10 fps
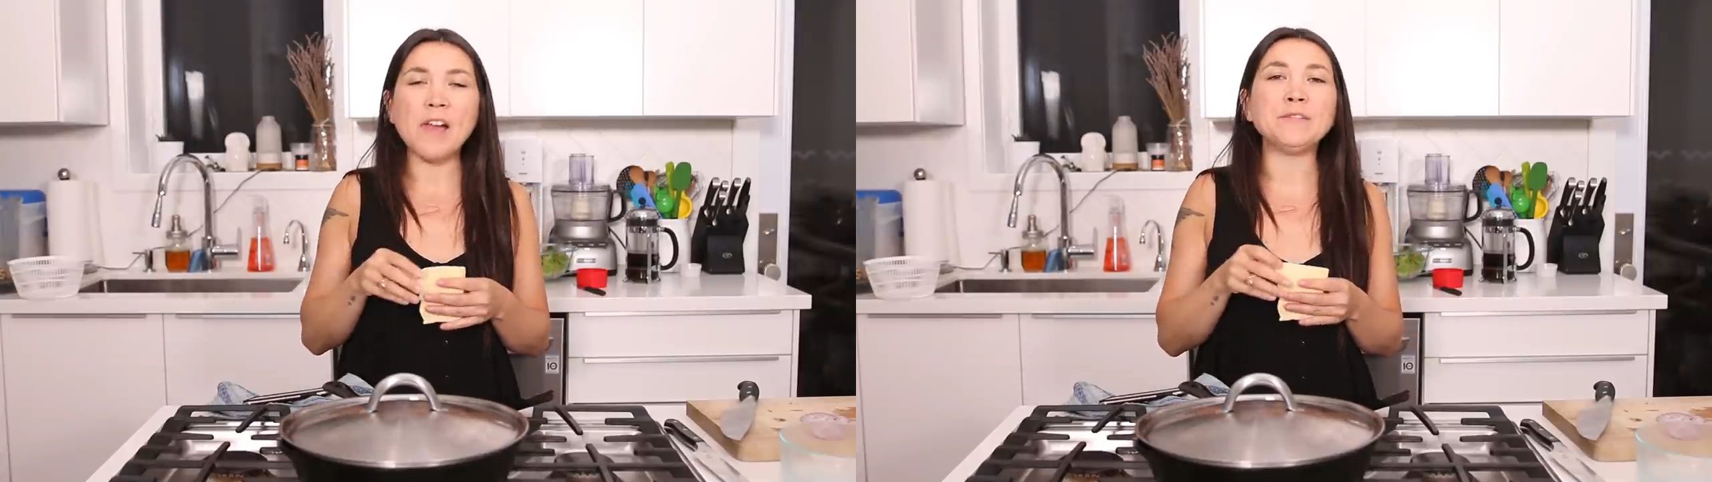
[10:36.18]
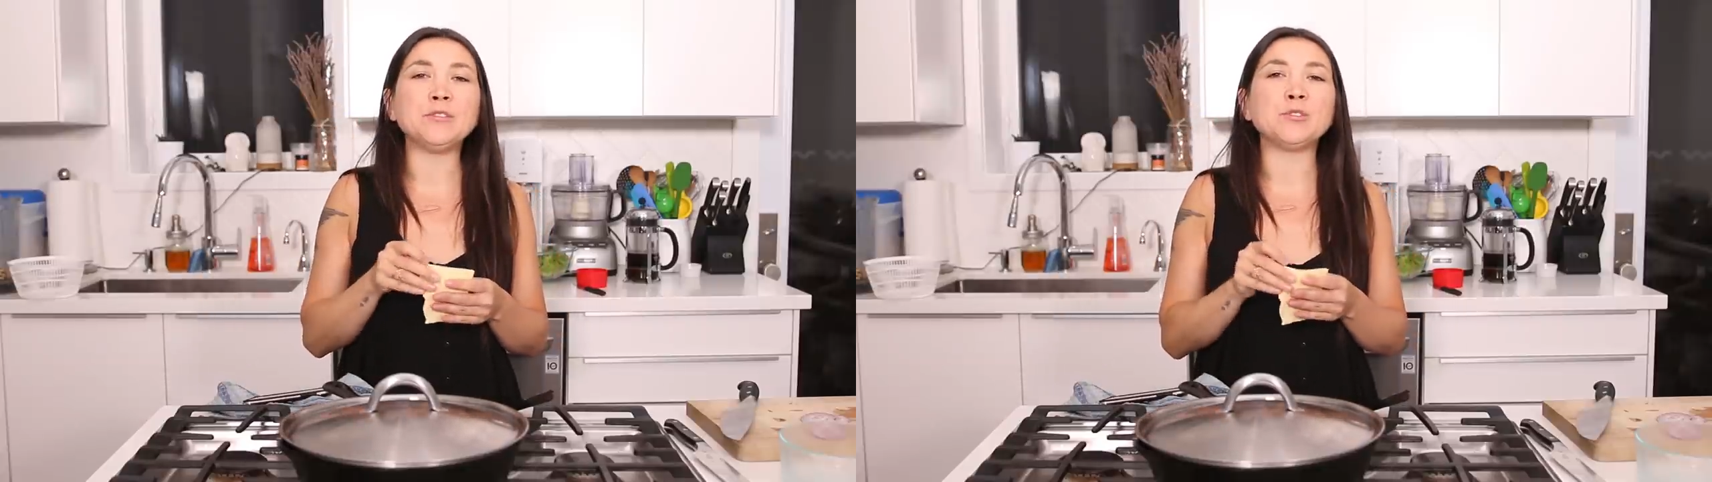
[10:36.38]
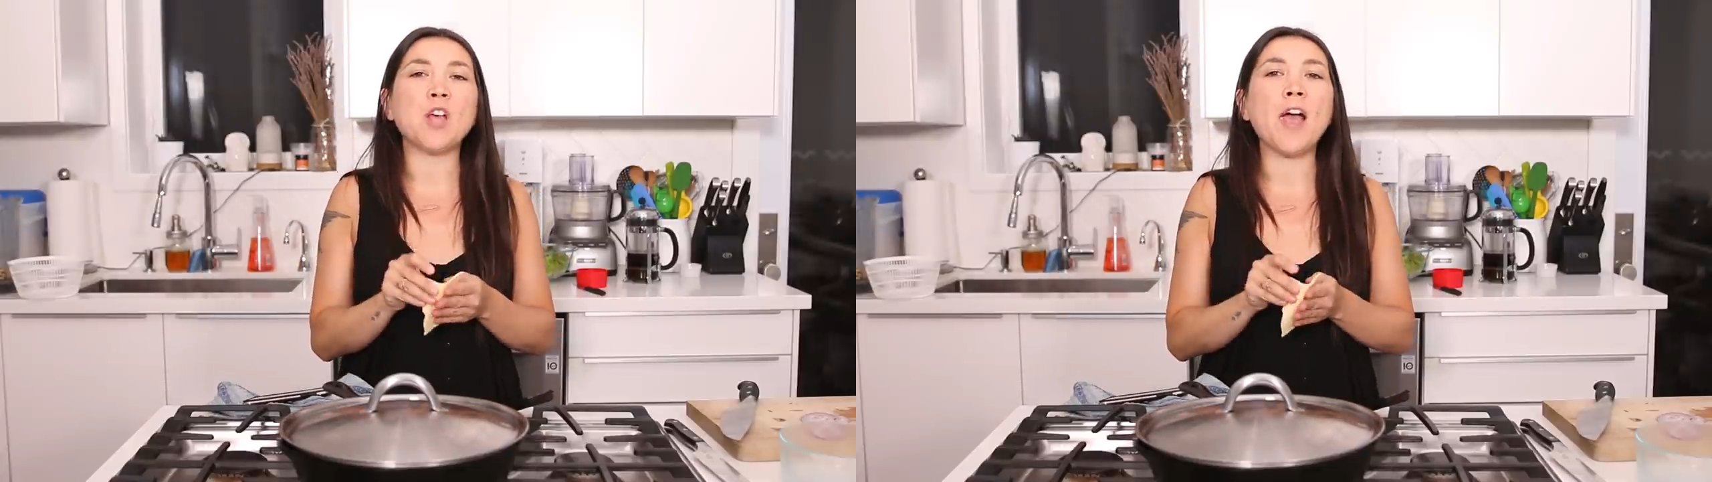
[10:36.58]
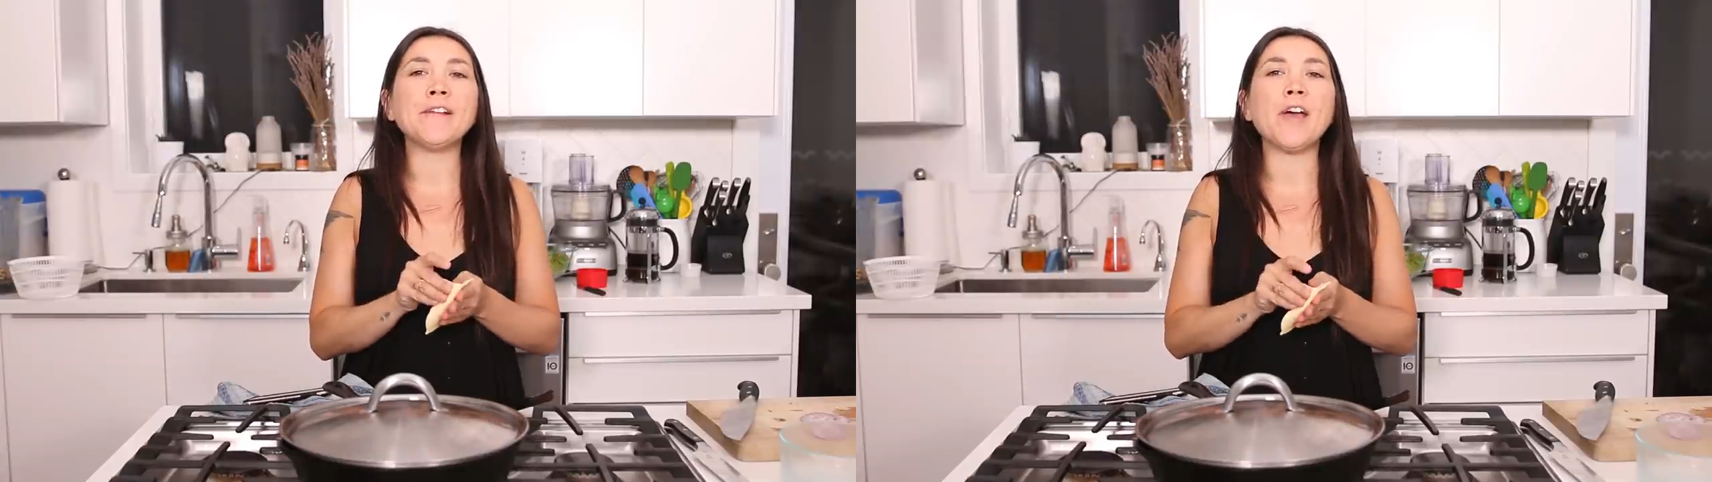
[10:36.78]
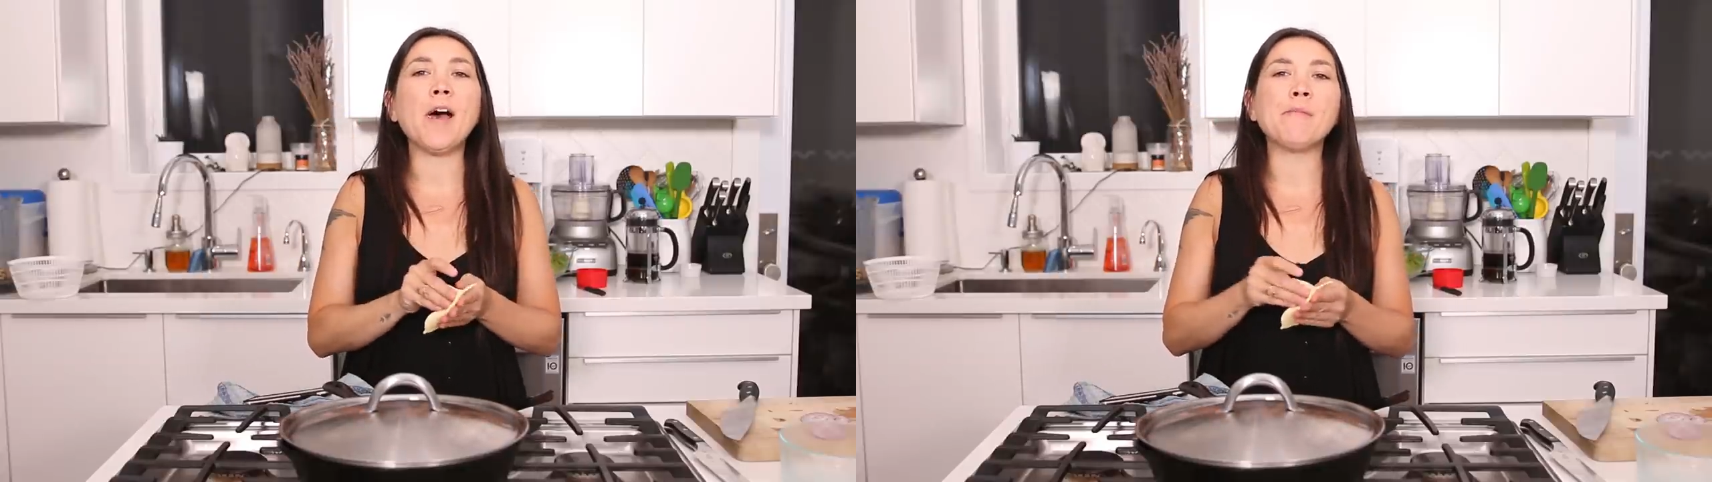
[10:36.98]
If you
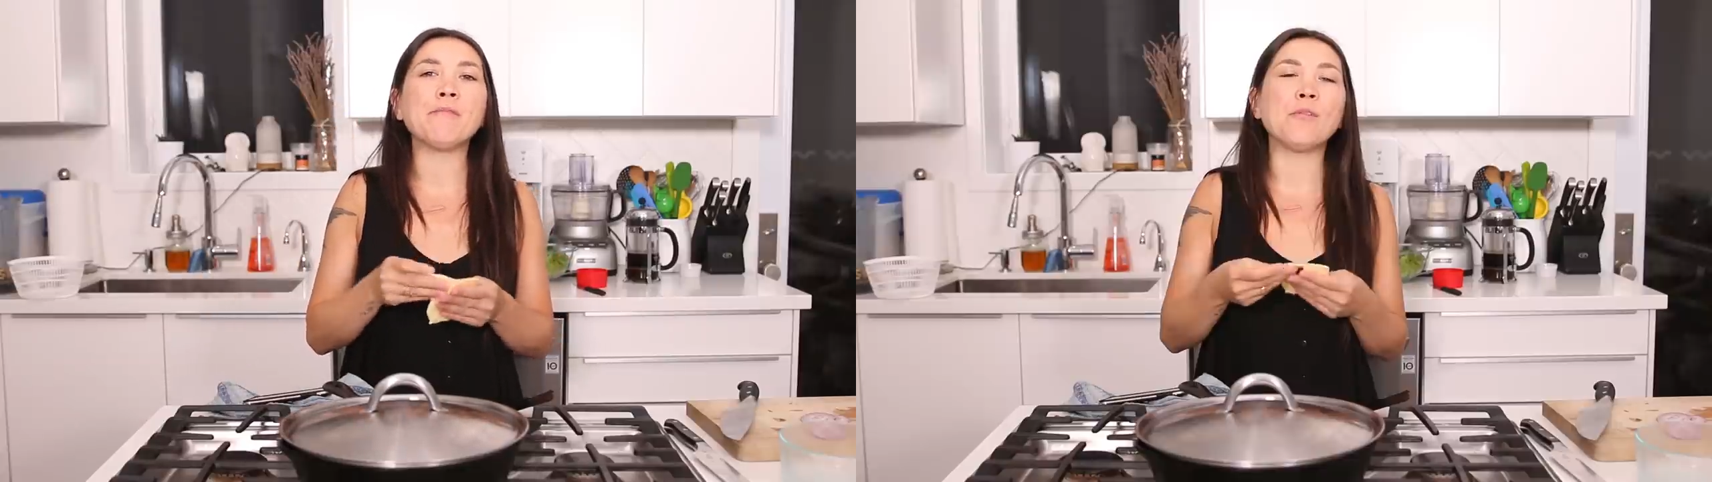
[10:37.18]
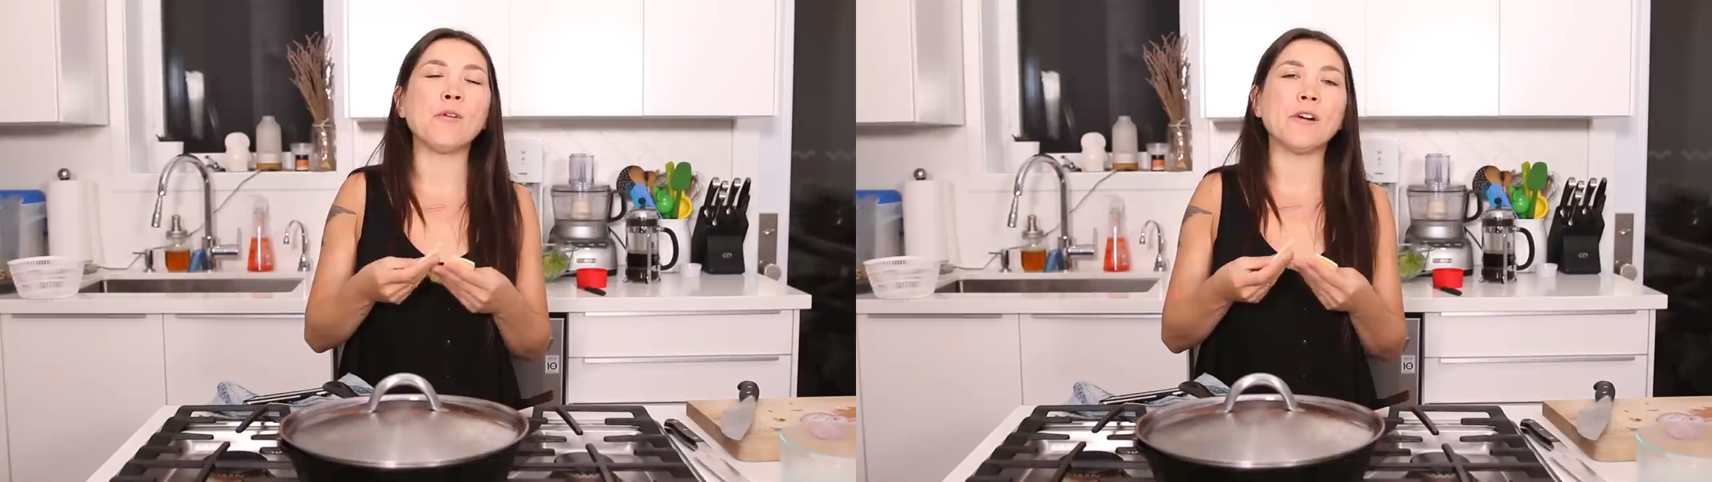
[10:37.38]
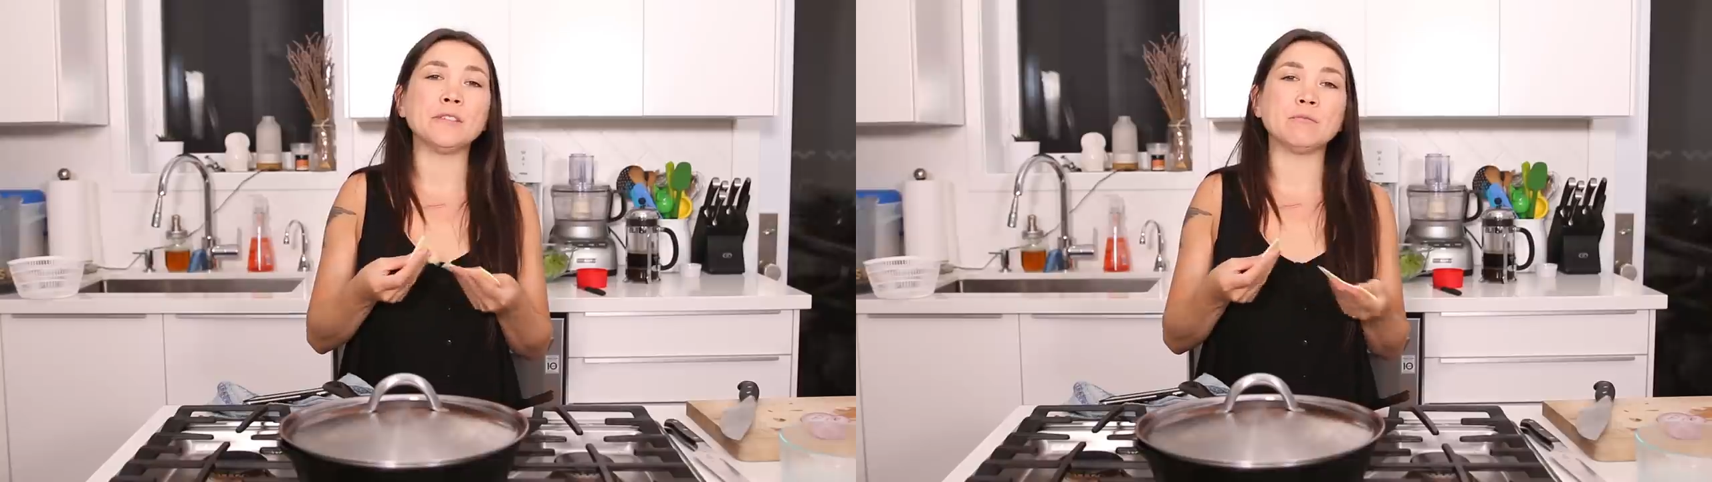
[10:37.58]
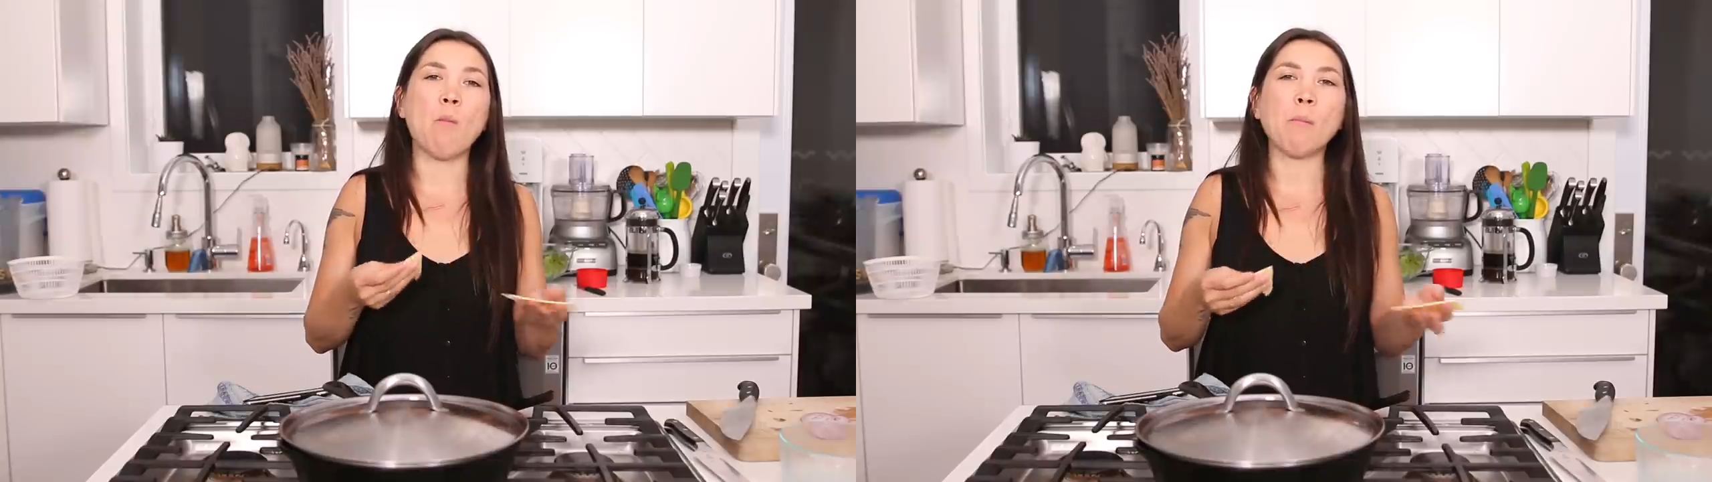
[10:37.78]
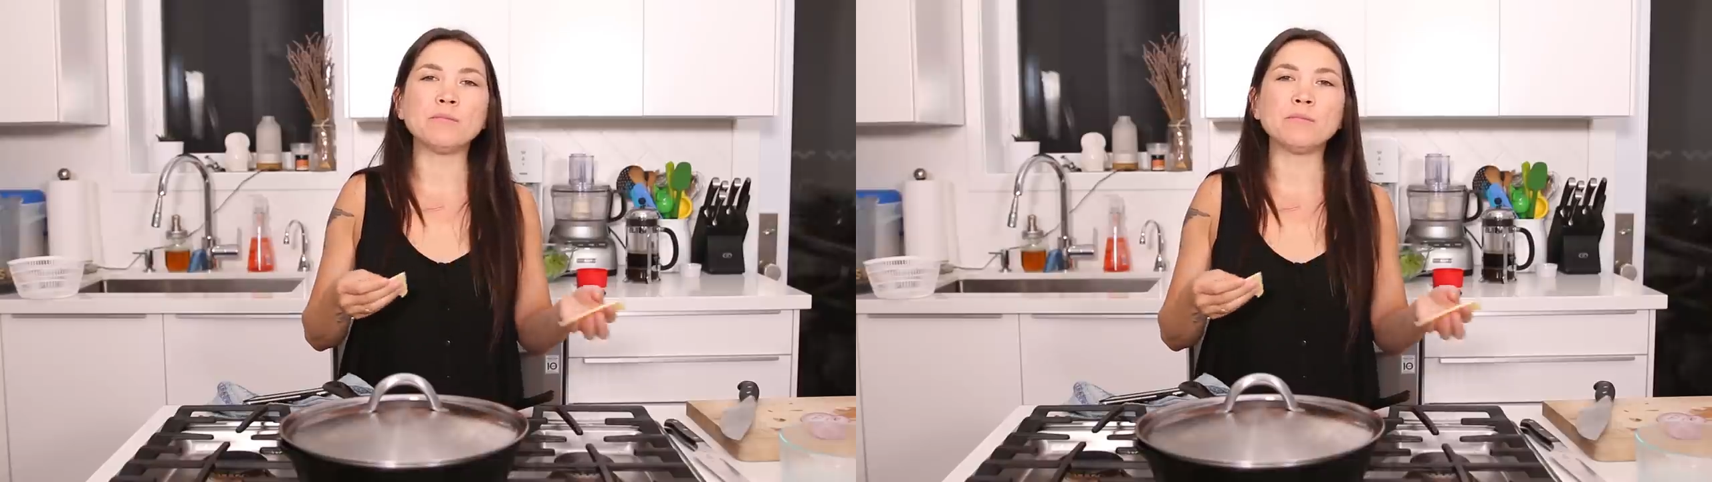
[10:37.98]
signed up for